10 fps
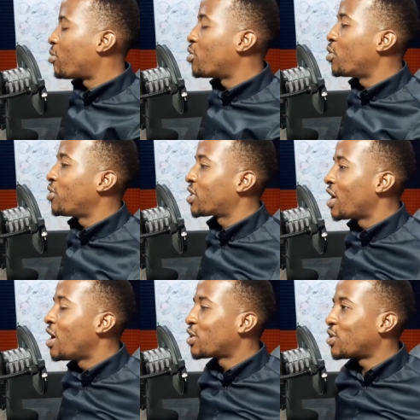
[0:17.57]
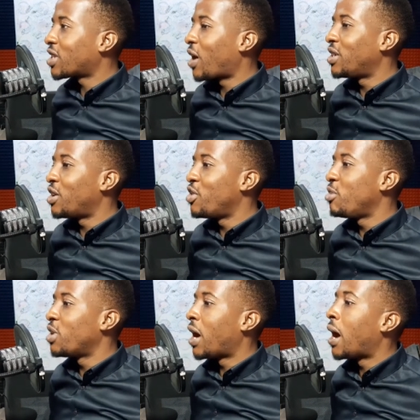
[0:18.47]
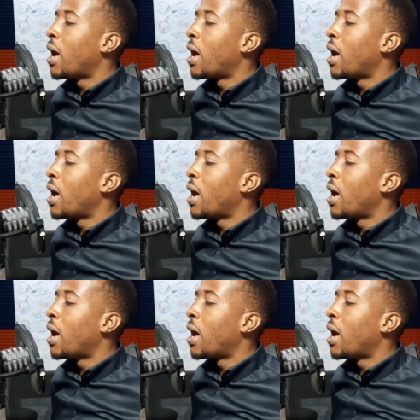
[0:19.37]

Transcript: moves to Saudi Arabia.